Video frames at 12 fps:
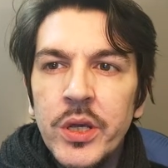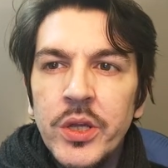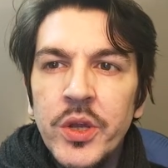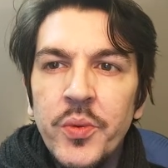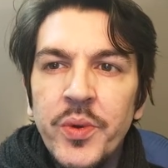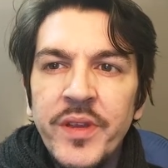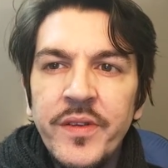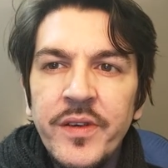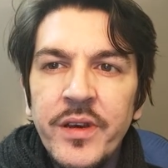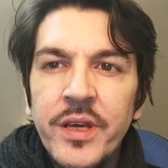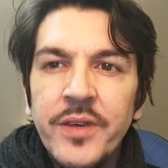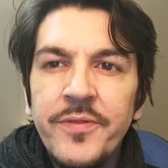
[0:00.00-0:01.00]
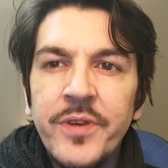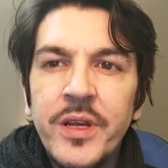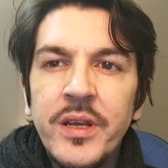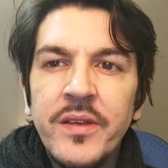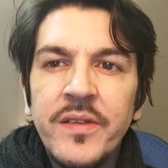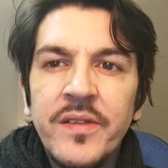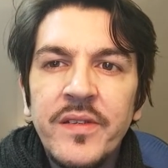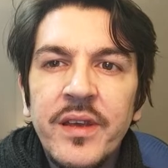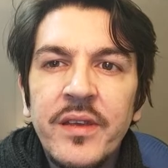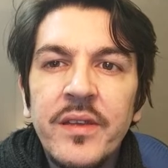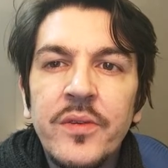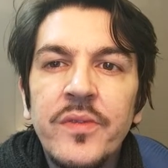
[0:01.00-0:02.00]
The winter evening
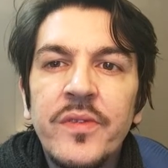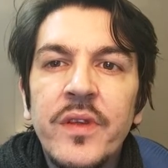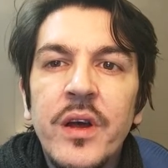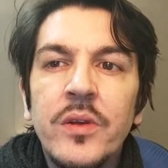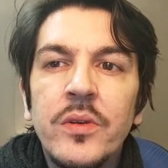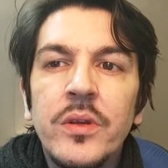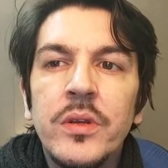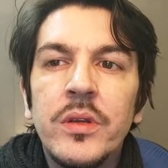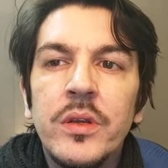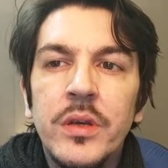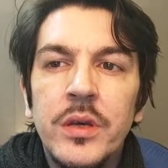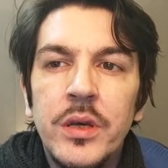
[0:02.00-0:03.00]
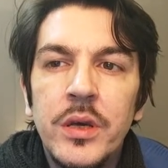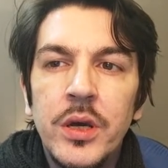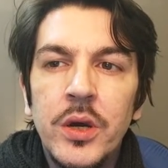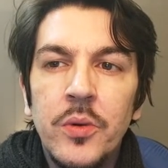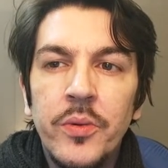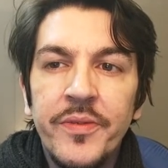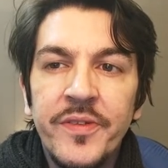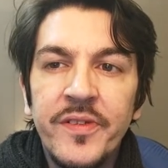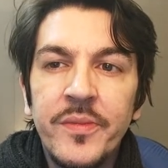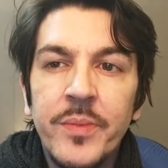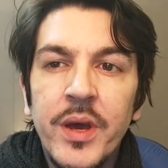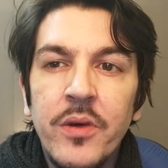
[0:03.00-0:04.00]
settles down with
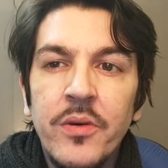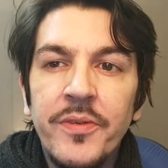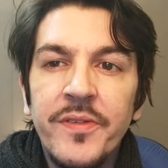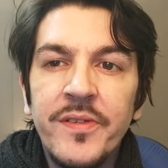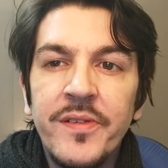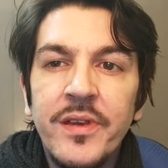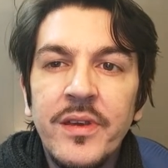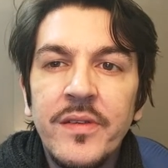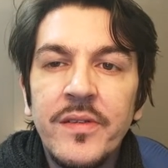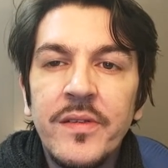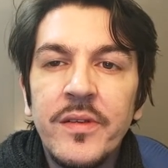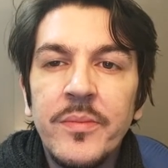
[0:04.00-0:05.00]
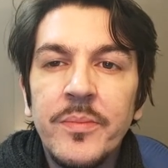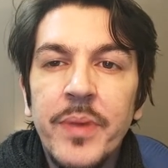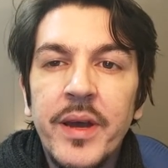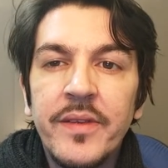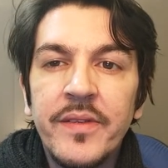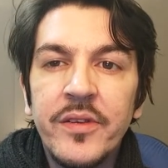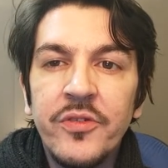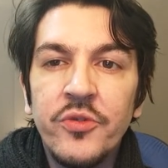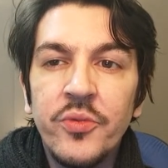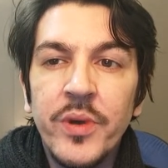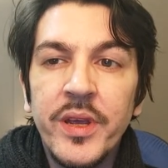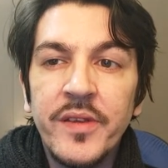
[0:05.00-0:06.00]
smell of sticks and
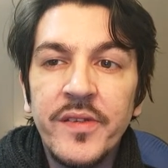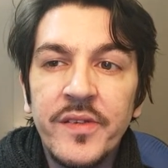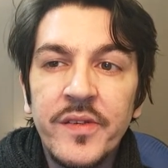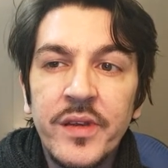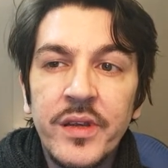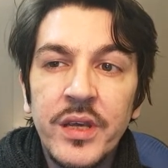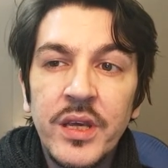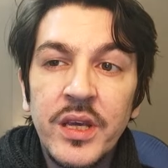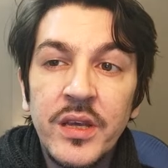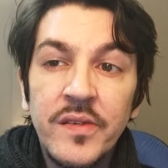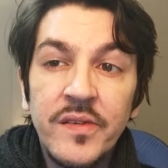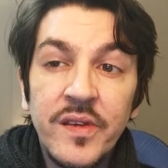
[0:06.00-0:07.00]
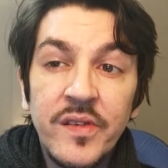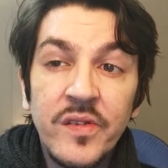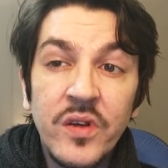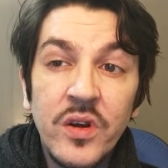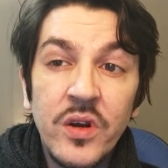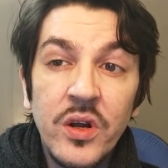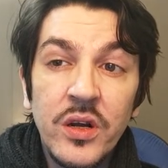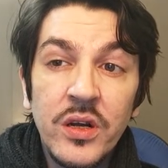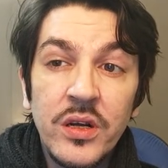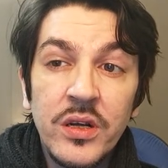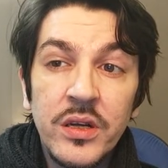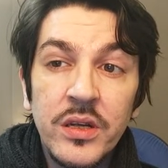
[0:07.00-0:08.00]
passageways. 6
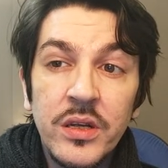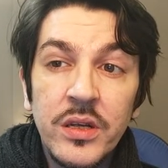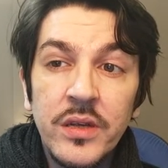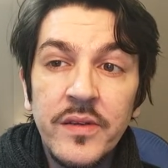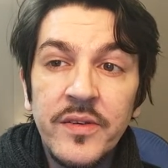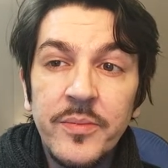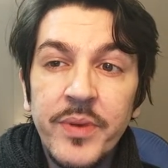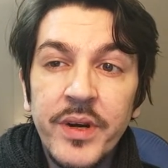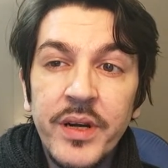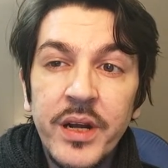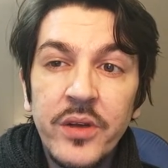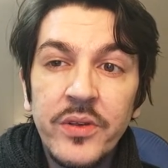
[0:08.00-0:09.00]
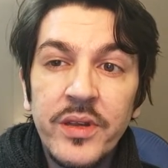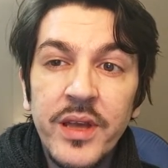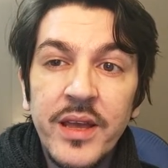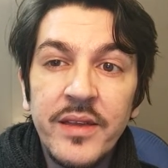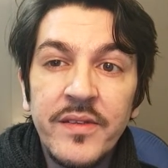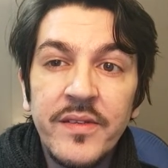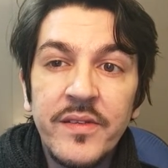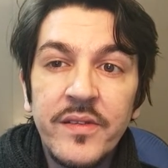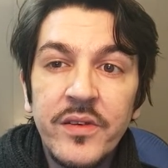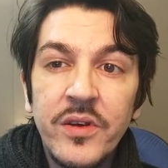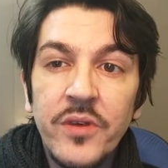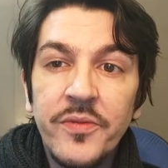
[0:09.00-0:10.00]
o'clock, the burnout
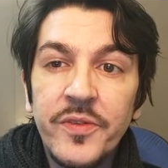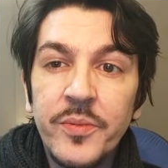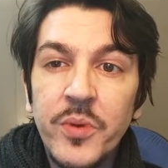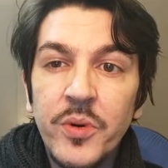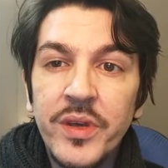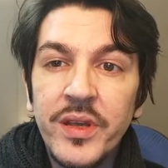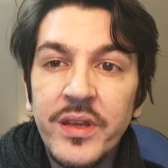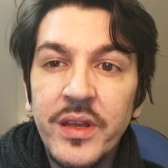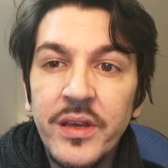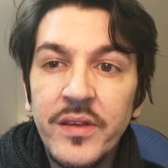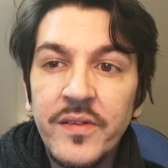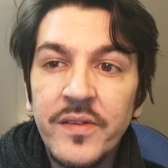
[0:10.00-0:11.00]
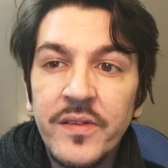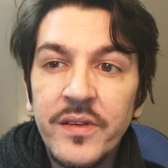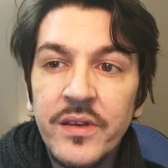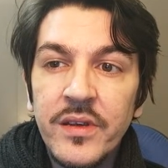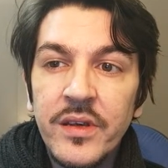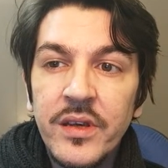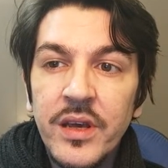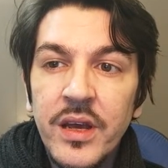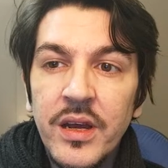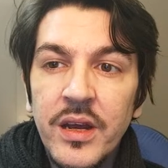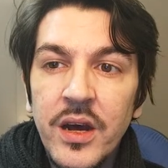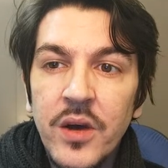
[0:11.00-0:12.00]
ends of smoky days,
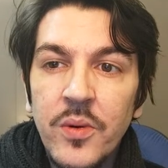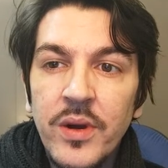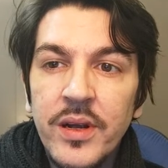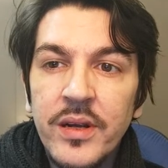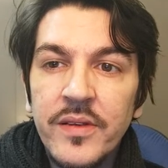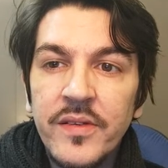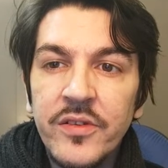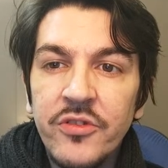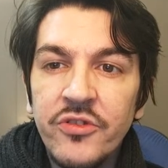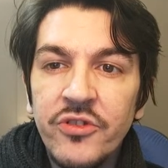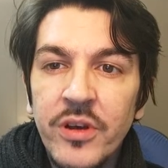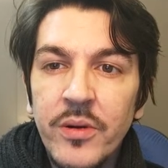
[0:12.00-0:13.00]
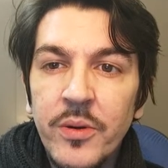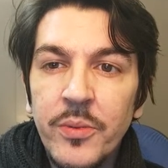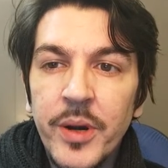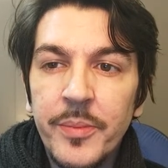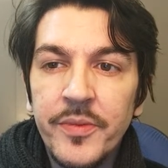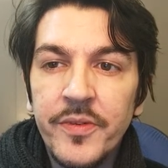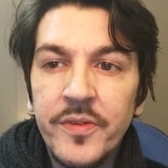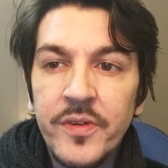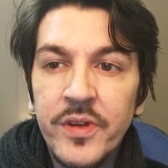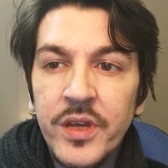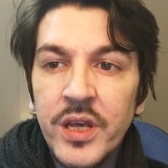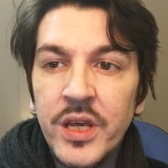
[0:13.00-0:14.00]
and now a gusty shower wraps
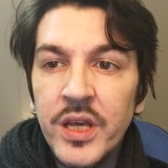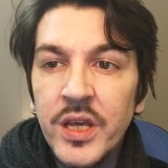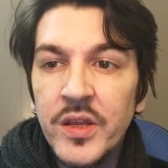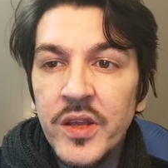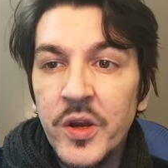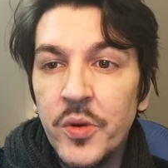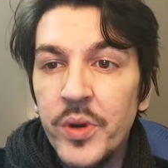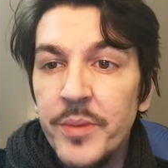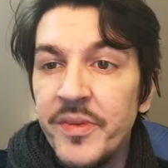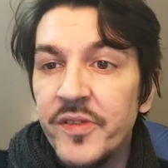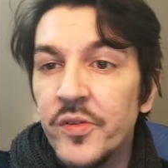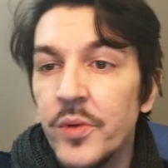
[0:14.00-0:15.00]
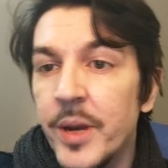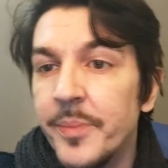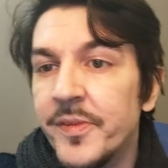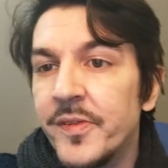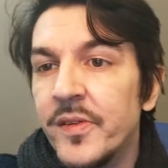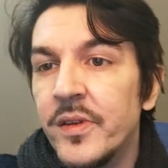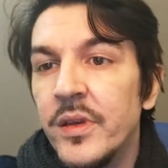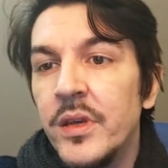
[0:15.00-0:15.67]
the grimy scraps